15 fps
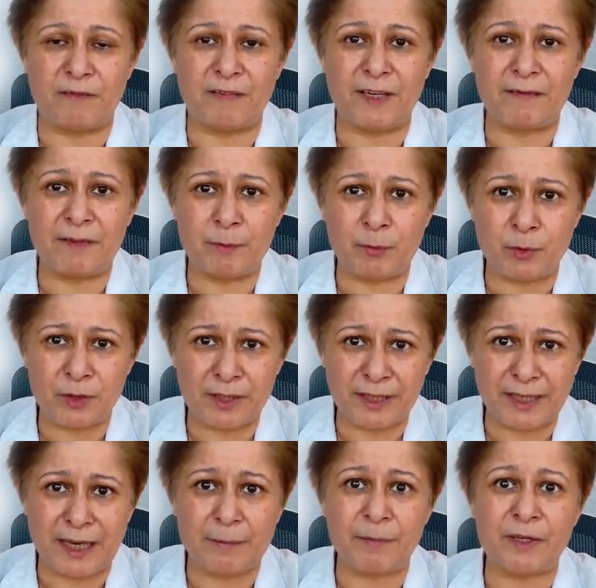where we put a
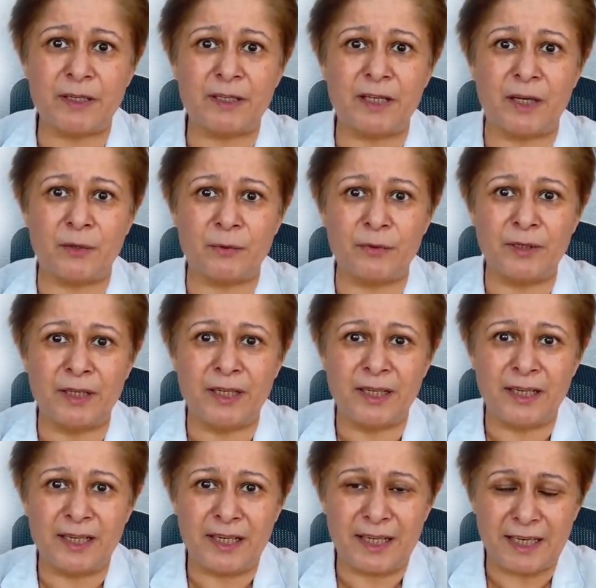camera down
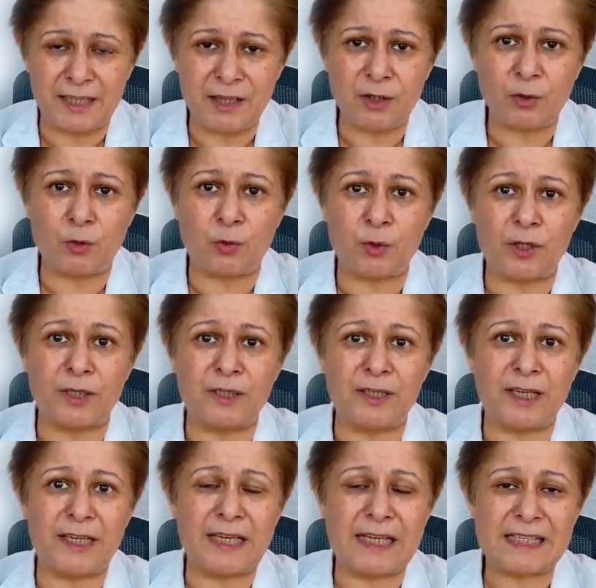in the
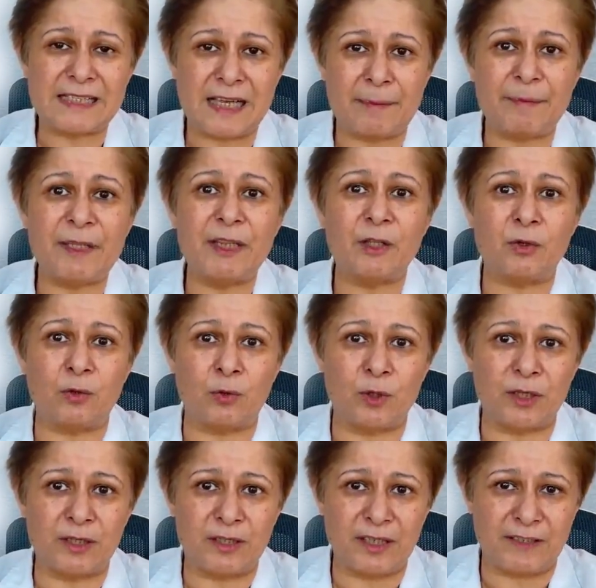colon and examine the
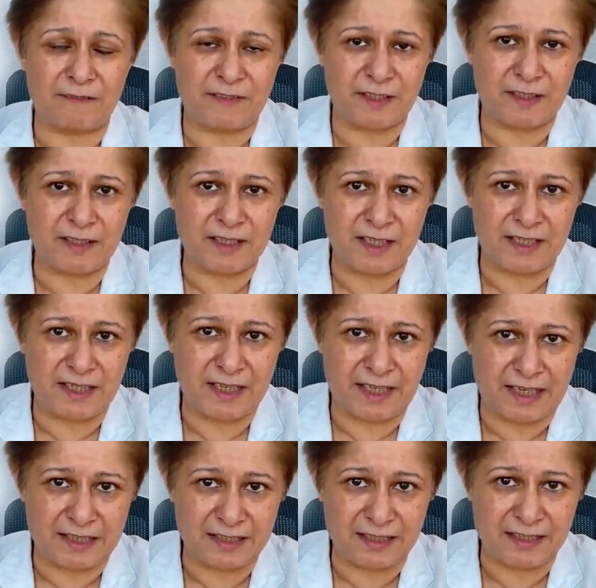colon if there is any
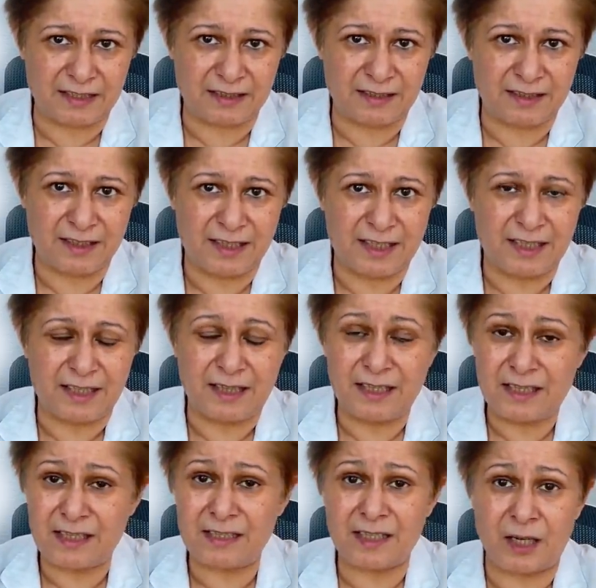cancer.
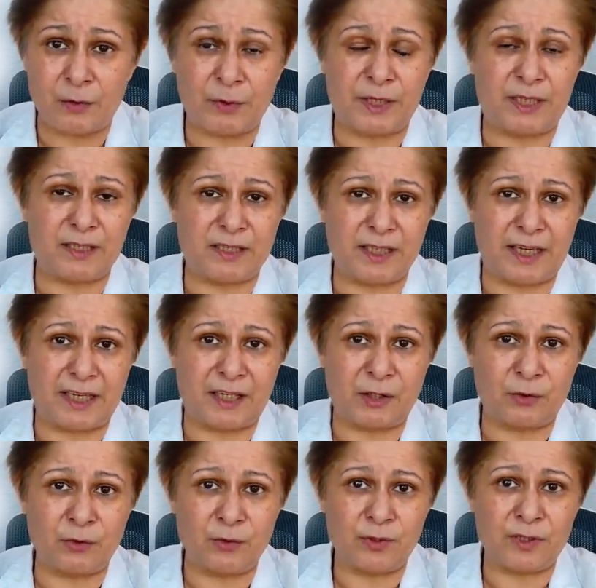This is how it is
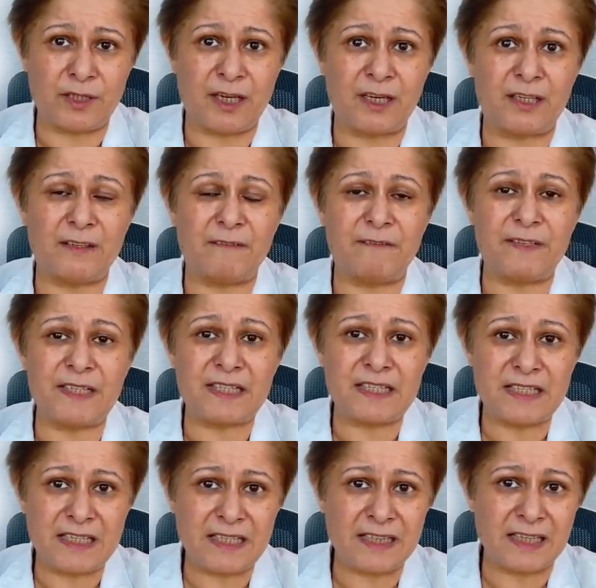diagnosed, and if we
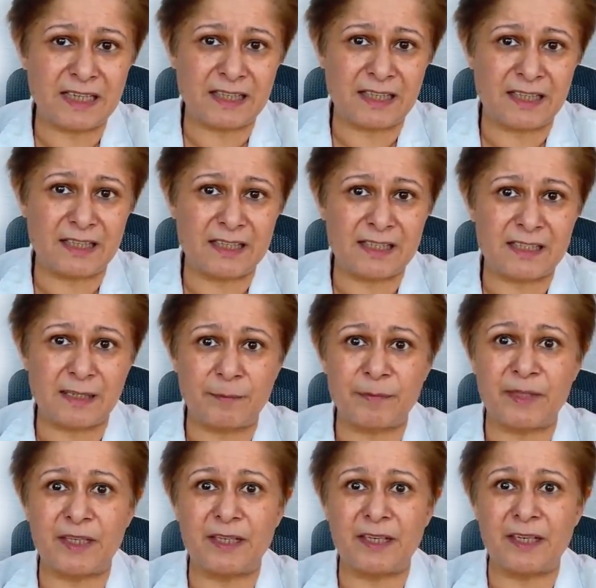see that there is
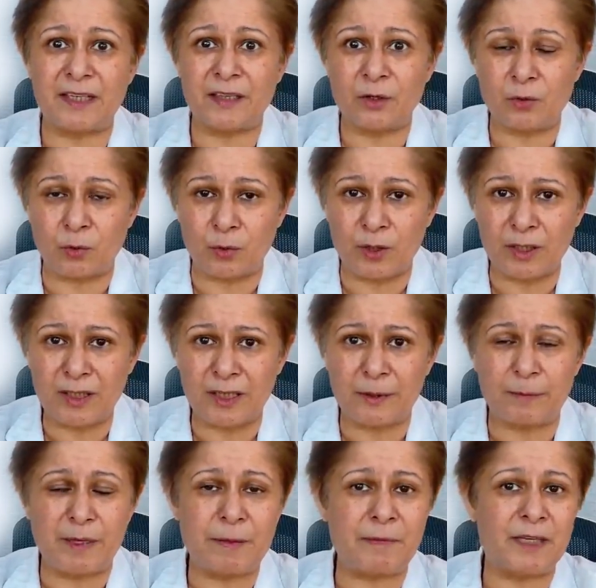something in the colon,
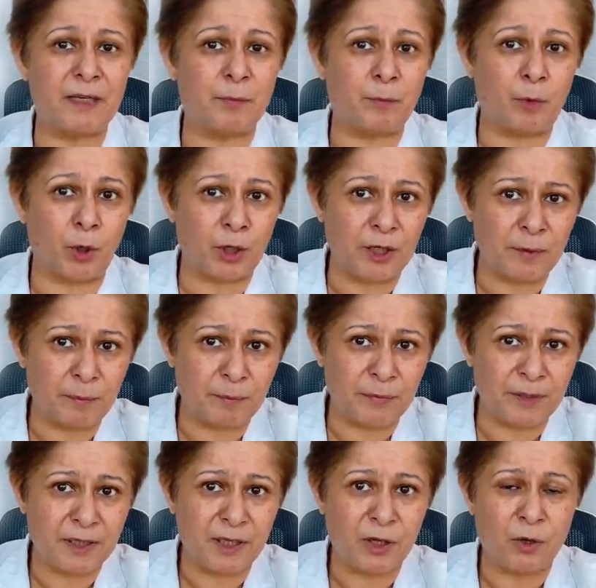it may be a polyp,
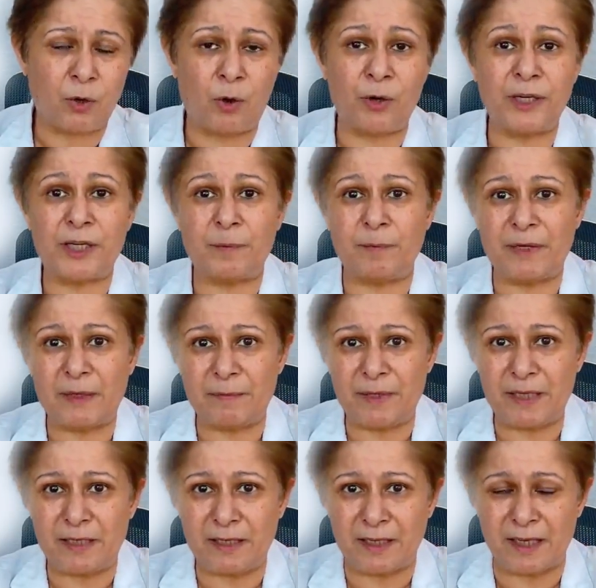or it may
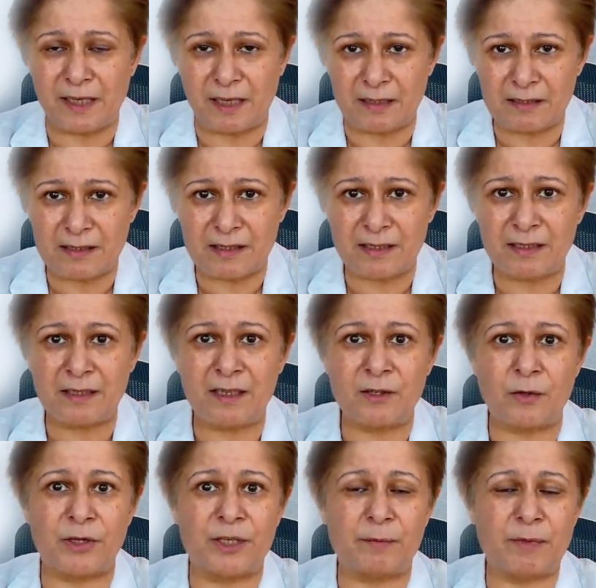be an ulcer,
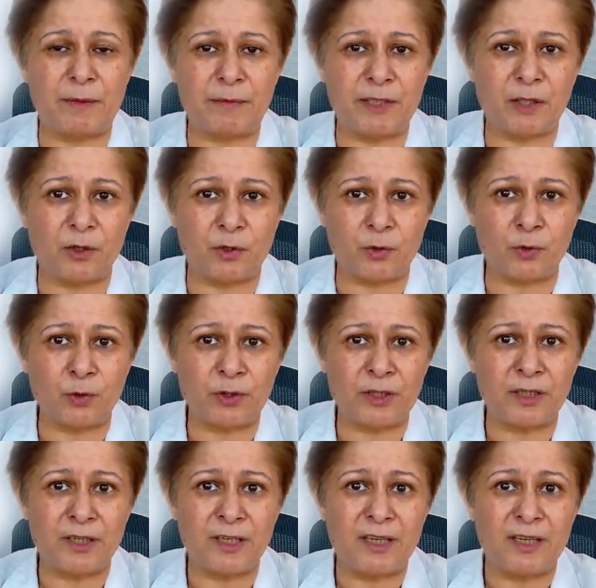or it may be a
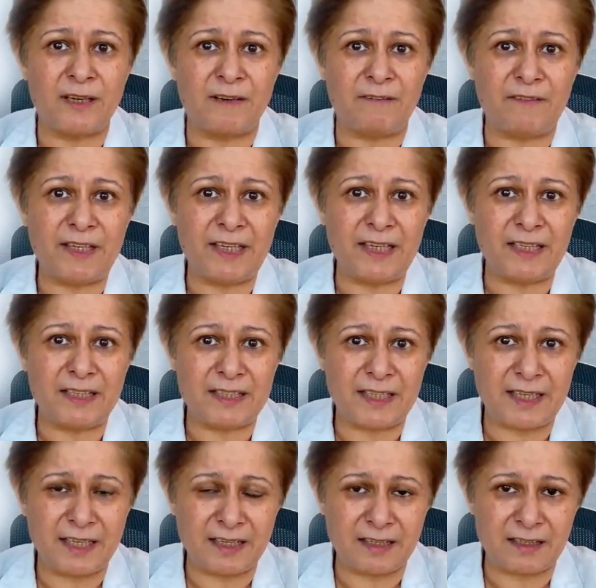growth, we
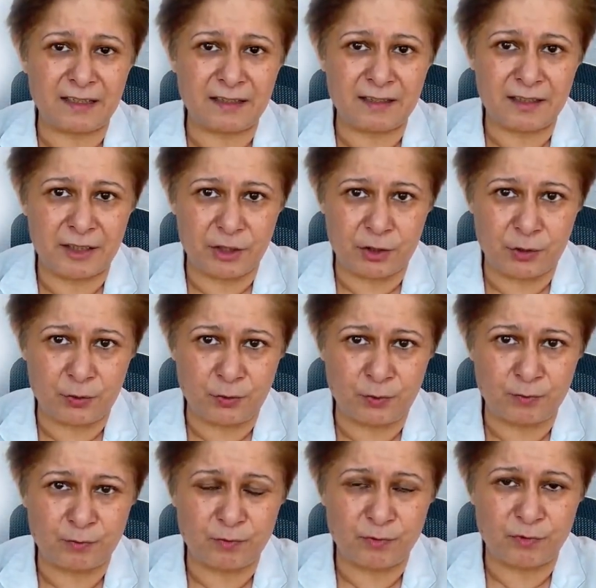take a
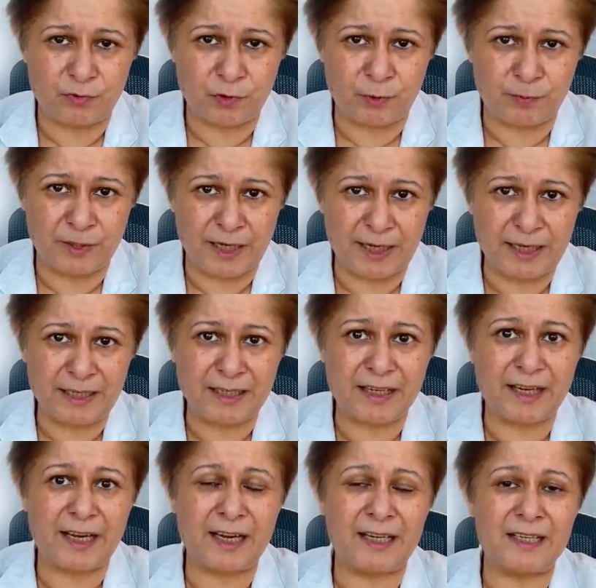tissue from that
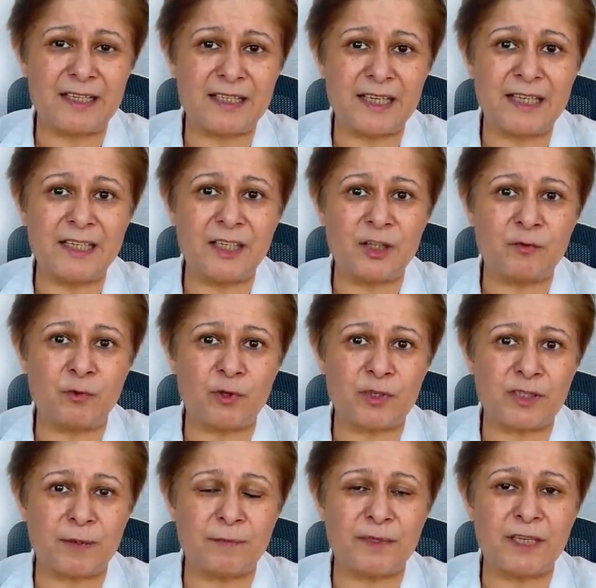and send it for
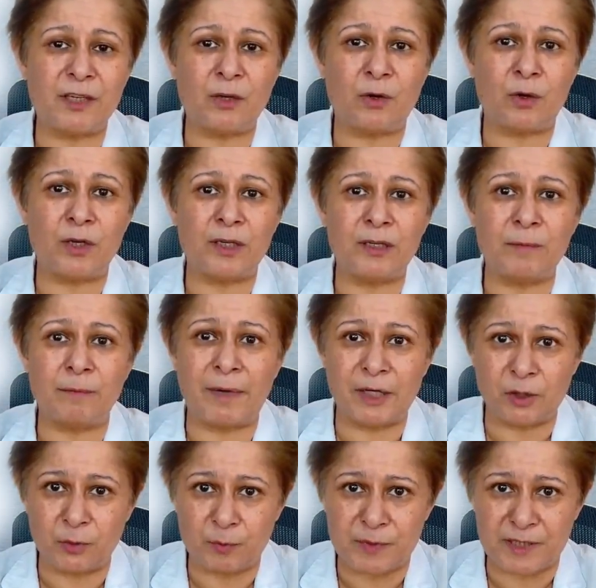something called a
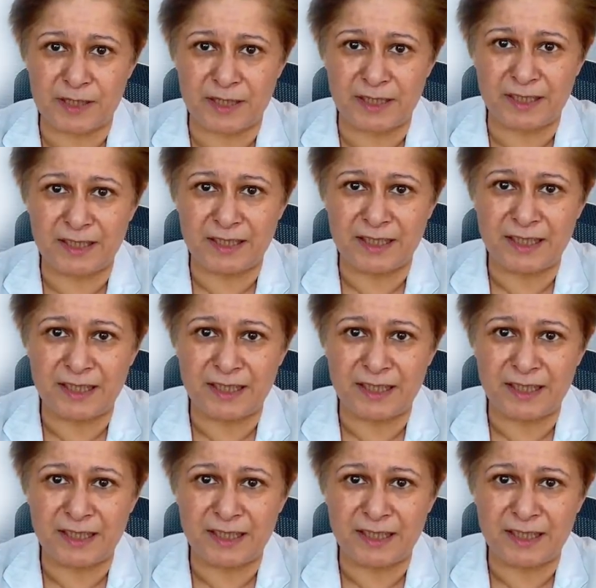biopsy.